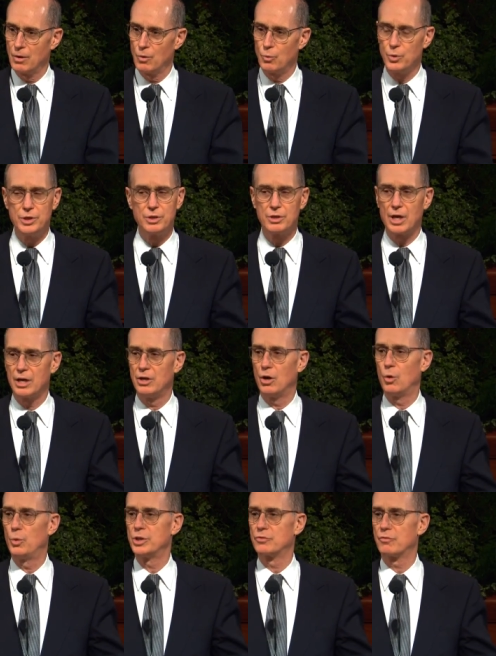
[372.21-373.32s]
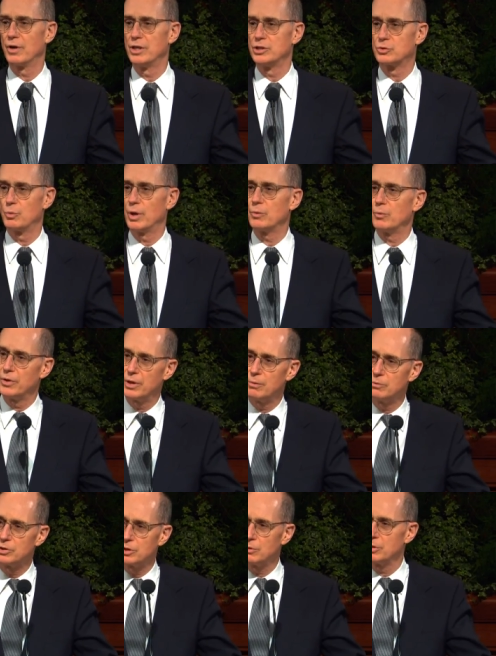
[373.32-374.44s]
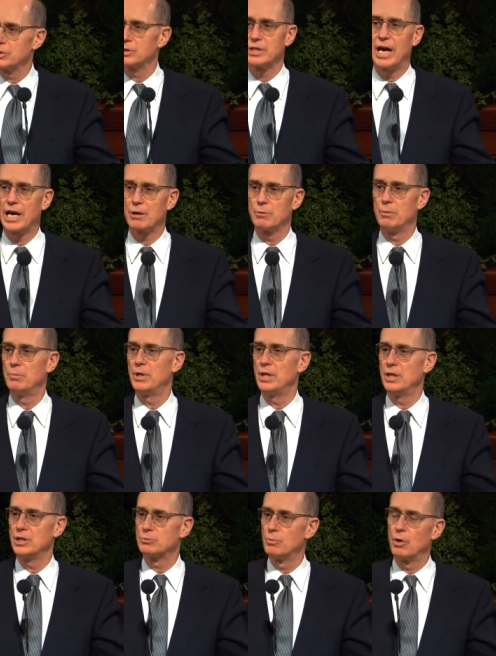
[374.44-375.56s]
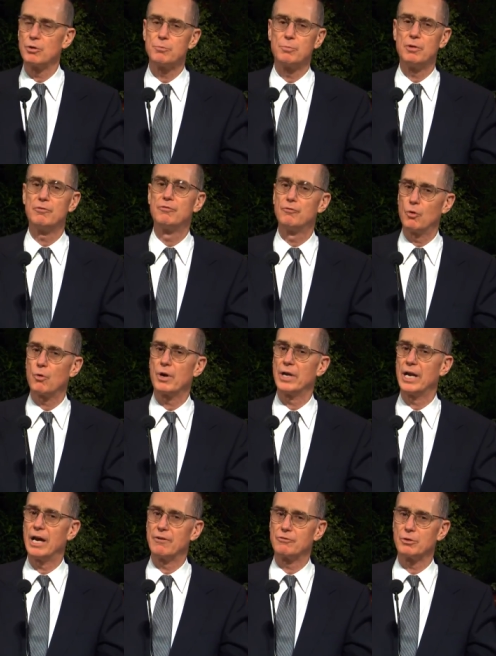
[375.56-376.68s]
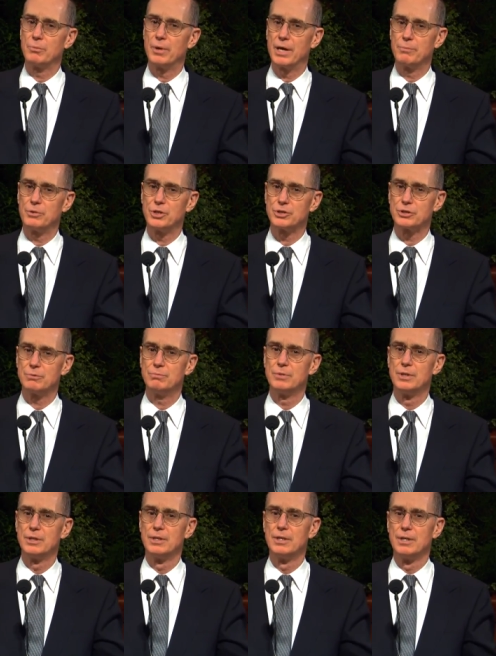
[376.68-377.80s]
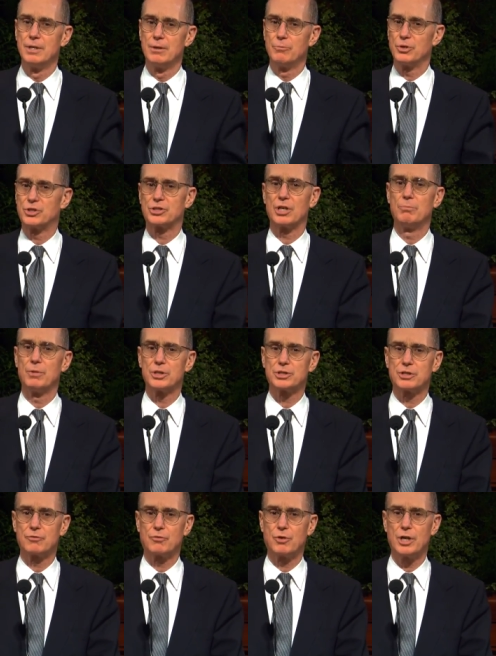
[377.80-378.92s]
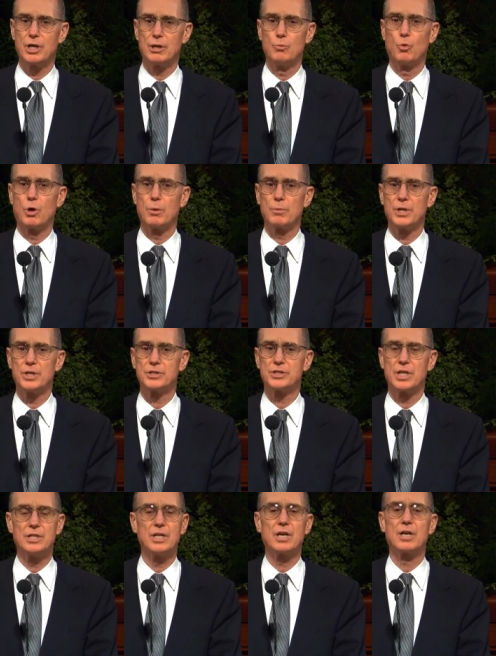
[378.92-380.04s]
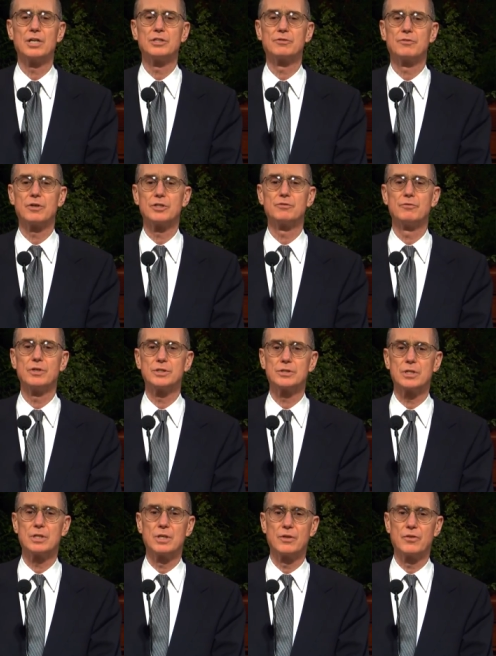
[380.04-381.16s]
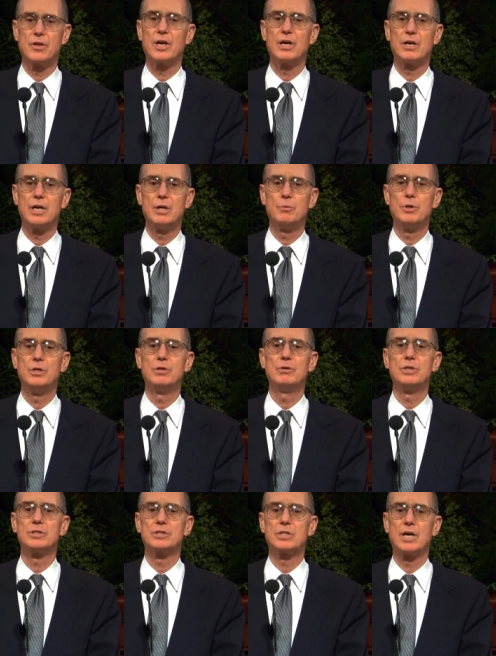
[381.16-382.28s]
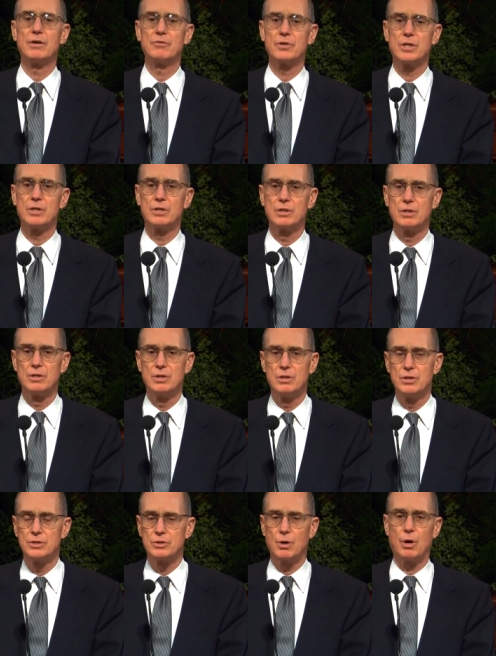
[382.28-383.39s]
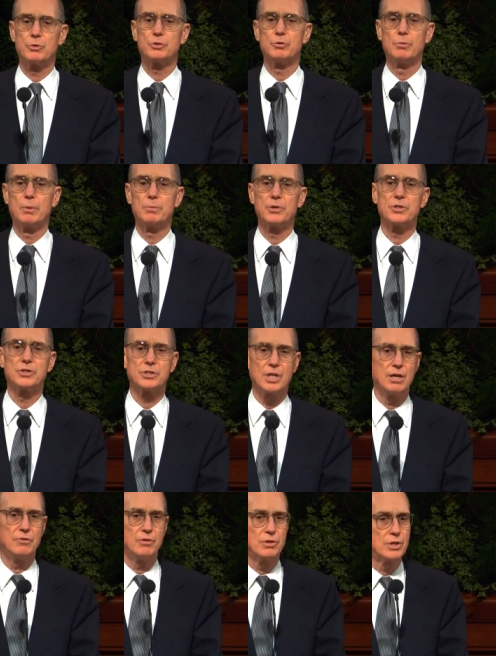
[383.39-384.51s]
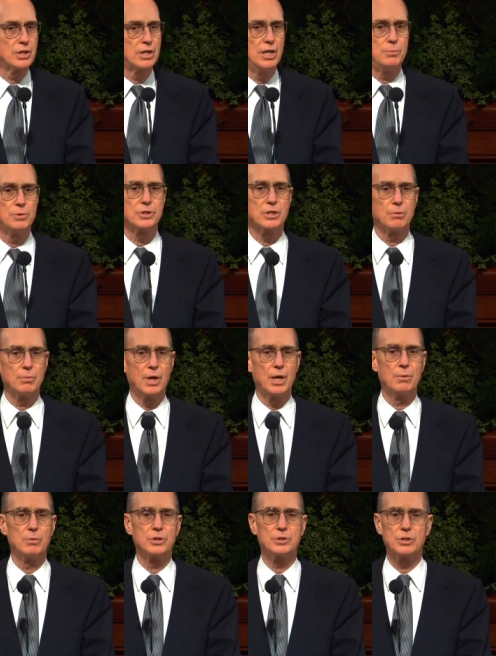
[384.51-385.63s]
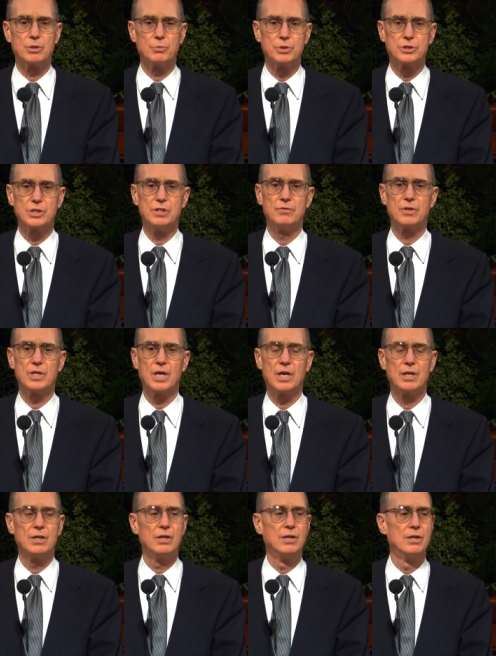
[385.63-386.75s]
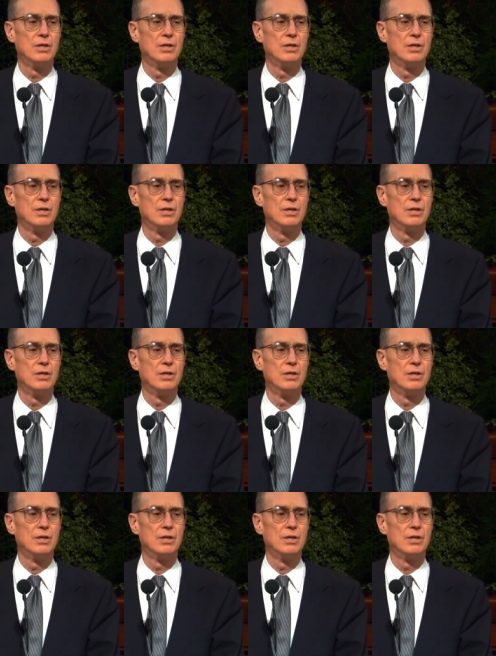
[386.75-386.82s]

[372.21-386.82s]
We do not know which friends went with him to his sacrament meetings, both before and after baptism. But some must have greeted him warmly as they did on his first visit. There he renewed his covenant to always remember the Savior, to keep his commandments, and to receive again